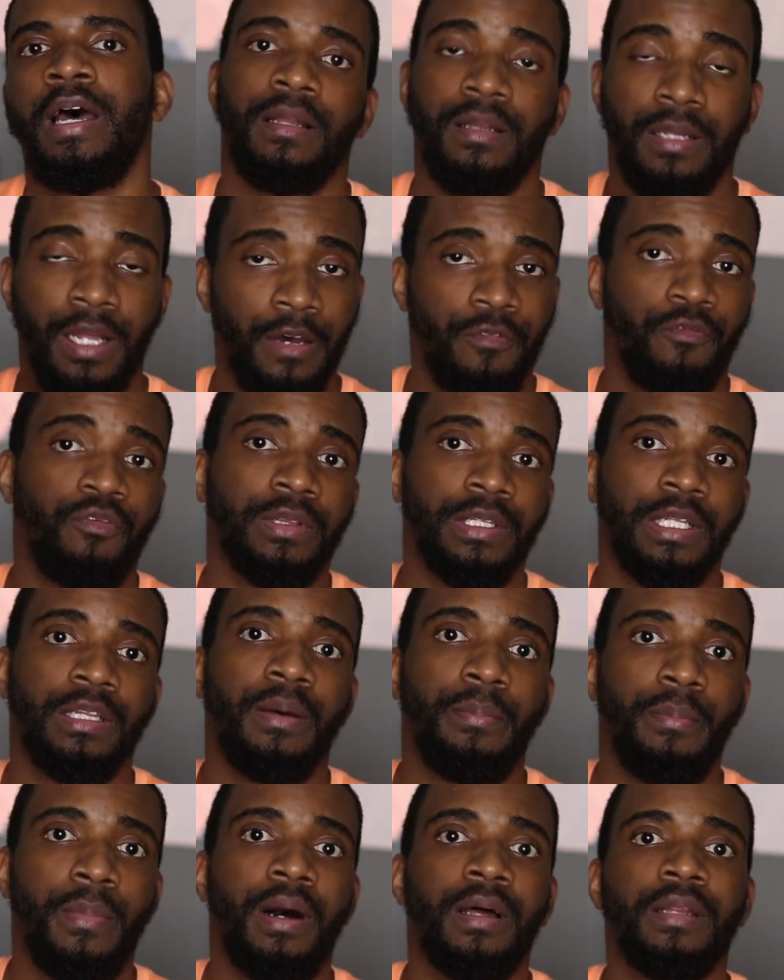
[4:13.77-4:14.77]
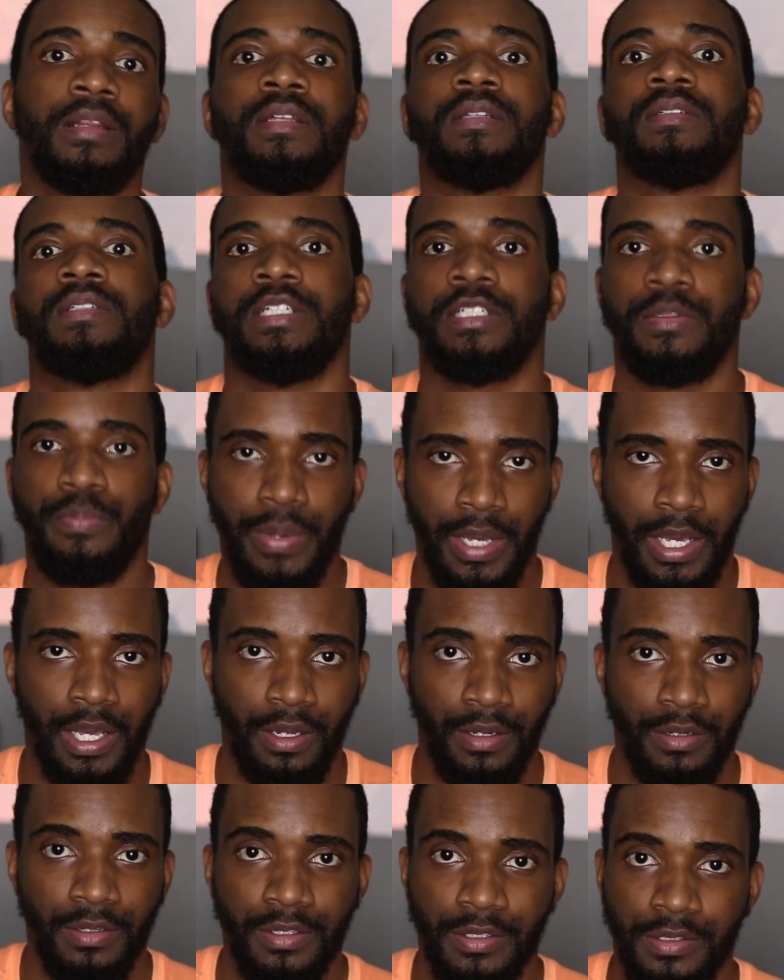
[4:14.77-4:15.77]
left within the month to
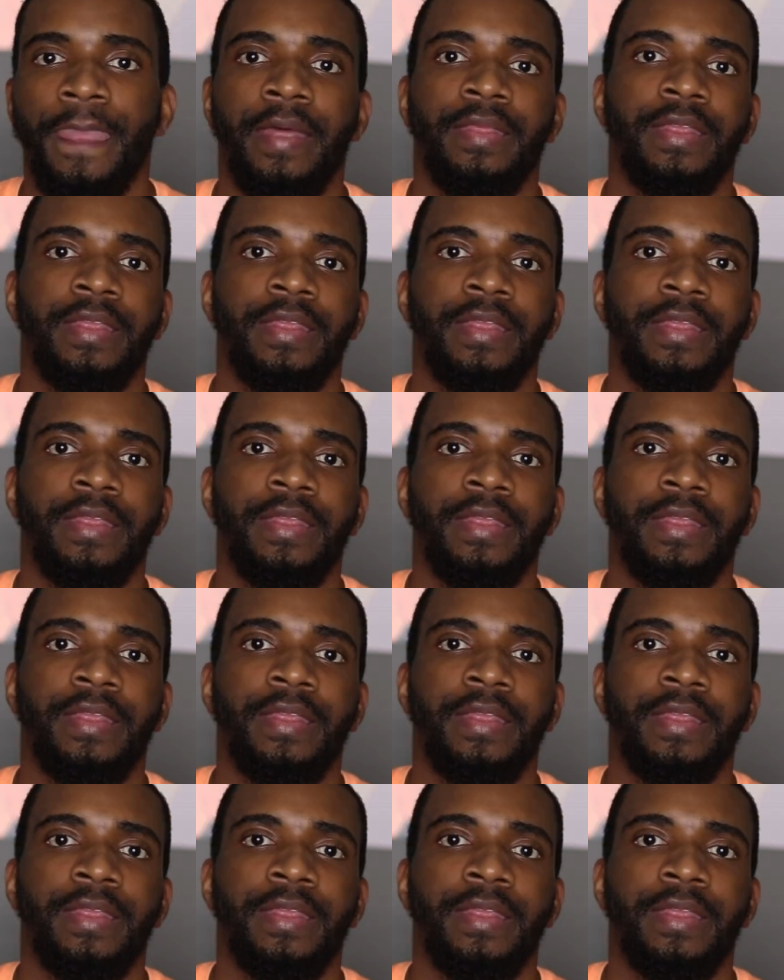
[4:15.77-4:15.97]
spend